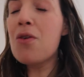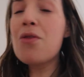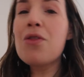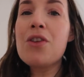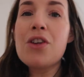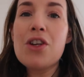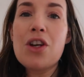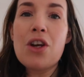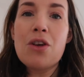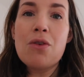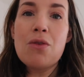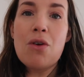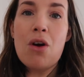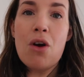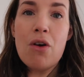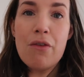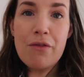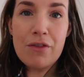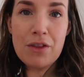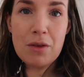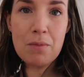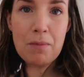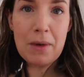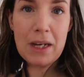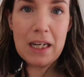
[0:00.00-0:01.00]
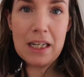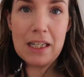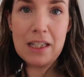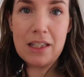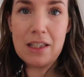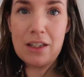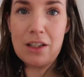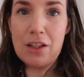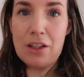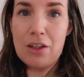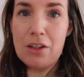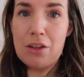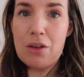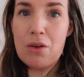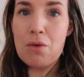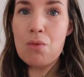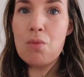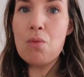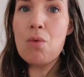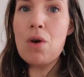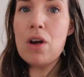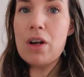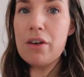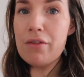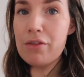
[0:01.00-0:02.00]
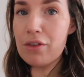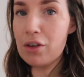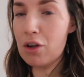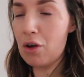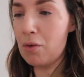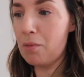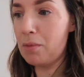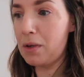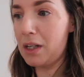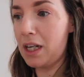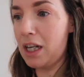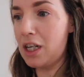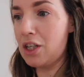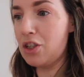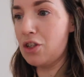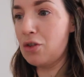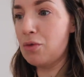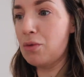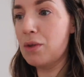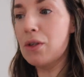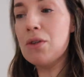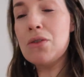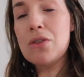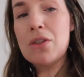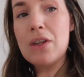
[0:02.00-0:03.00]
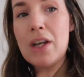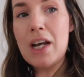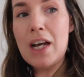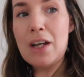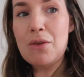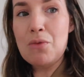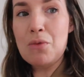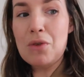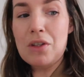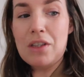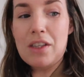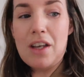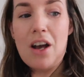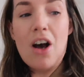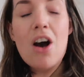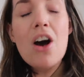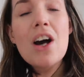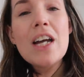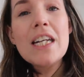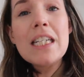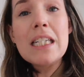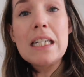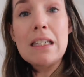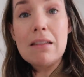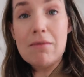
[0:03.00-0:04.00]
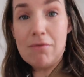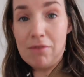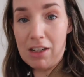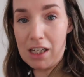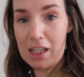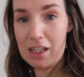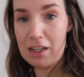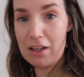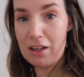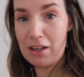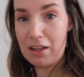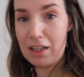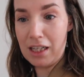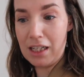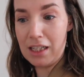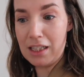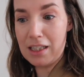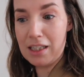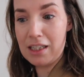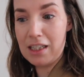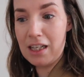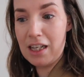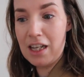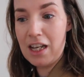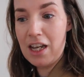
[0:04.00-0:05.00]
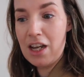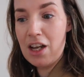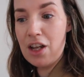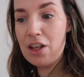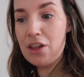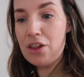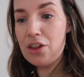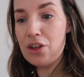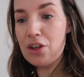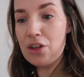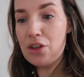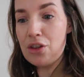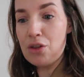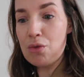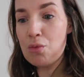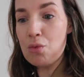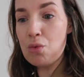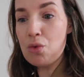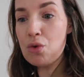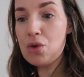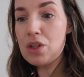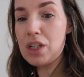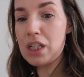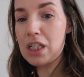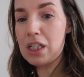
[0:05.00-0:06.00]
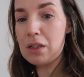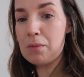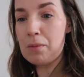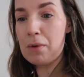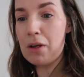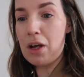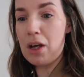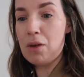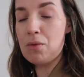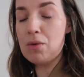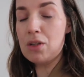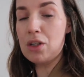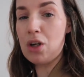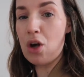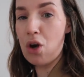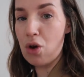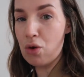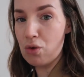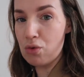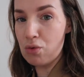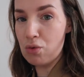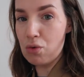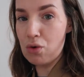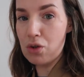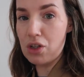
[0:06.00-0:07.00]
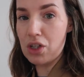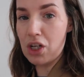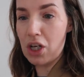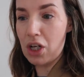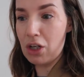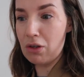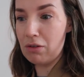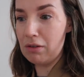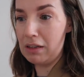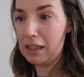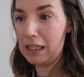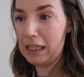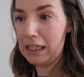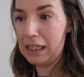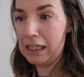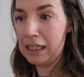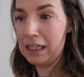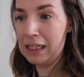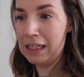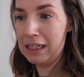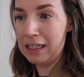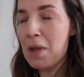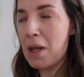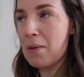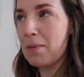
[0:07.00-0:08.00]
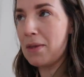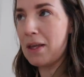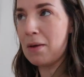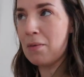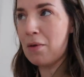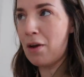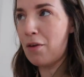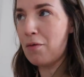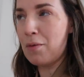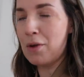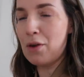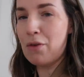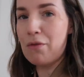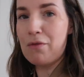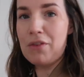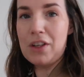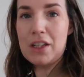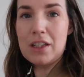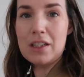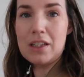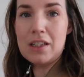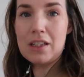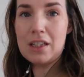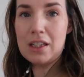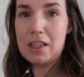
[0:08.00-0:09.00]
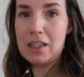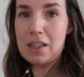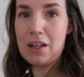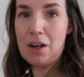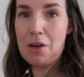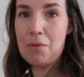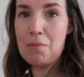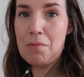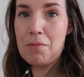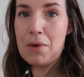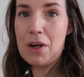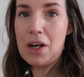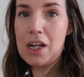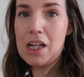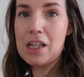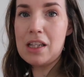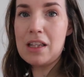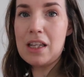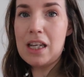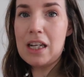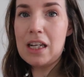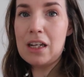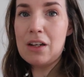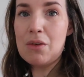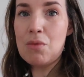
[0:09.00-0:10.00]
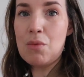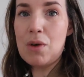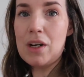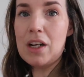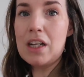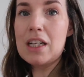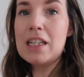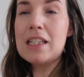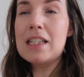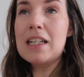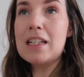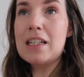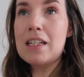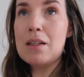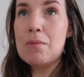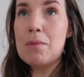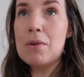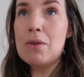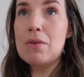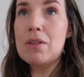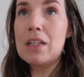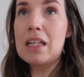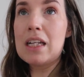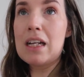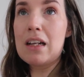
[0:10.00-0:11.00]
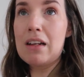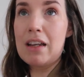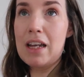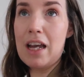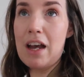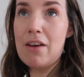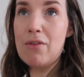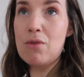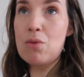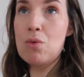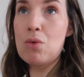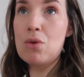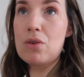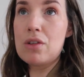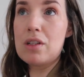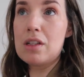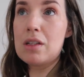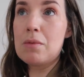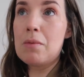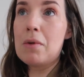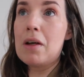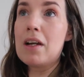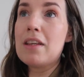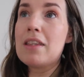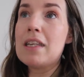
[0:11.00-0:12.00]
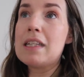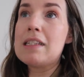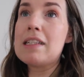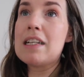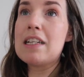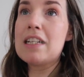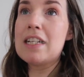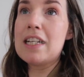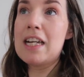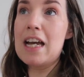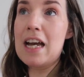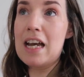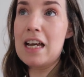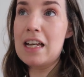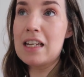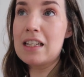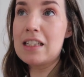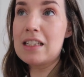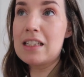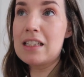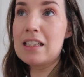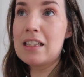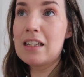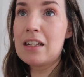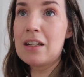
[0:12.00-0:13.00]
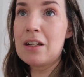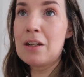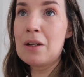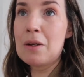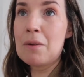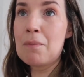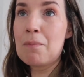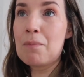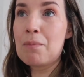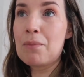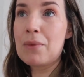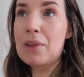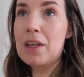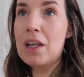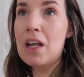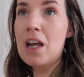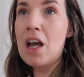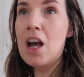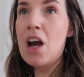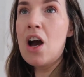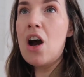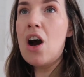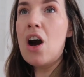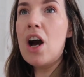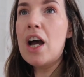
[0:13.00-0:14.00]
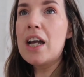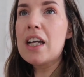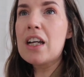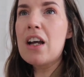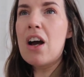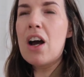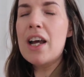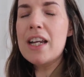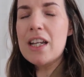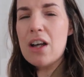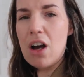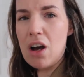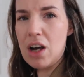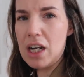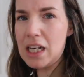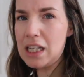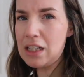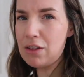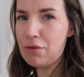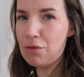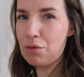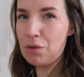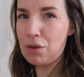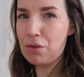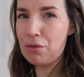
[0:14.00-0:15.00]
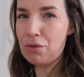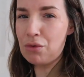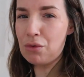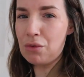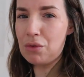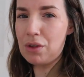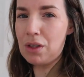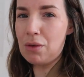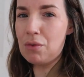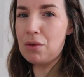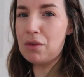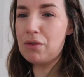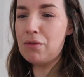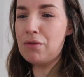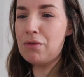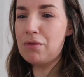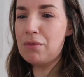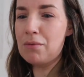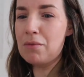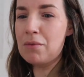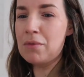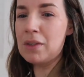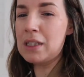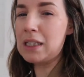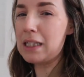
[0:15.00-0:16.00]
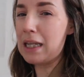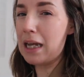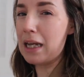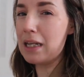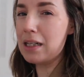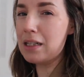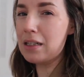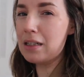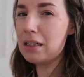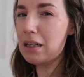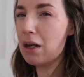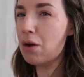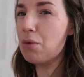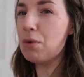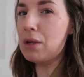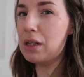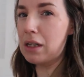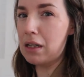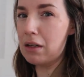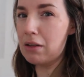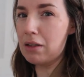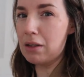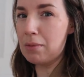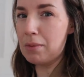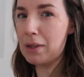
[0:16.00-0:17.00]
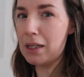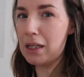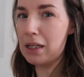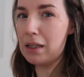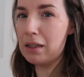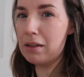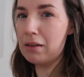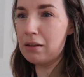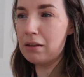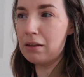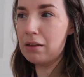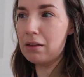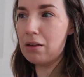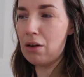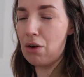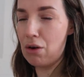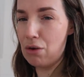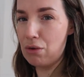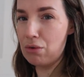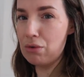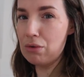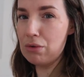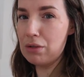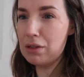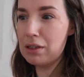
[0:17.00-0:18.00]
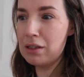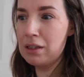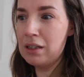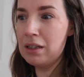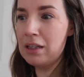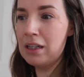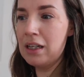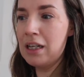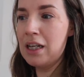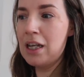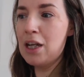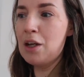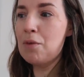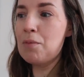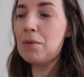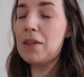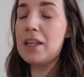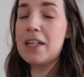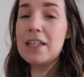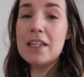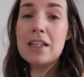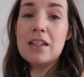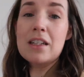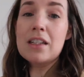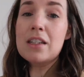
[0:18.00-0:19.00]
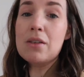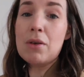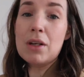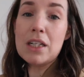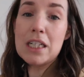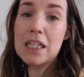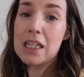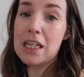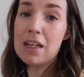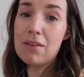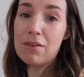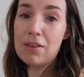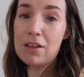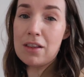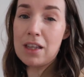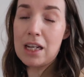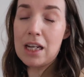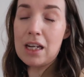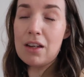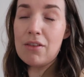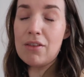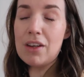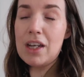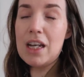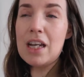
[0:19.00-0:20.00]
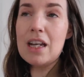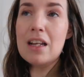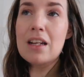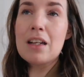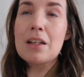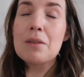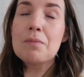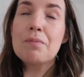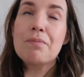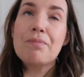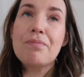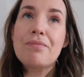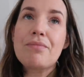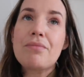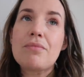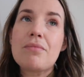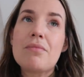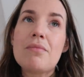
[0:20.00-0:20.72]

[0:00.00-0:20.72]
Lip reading: On the note of the basin, one of the complications we also had was that I didn't realize that the water supply was cold water only. Maybe that might have been obvious to some, but I think when I said to the building, can I have a water supply, they said yes. I kind of would have thought they would have said, oh, it'll only be cold, but they didn't, so I didn't even think of it. And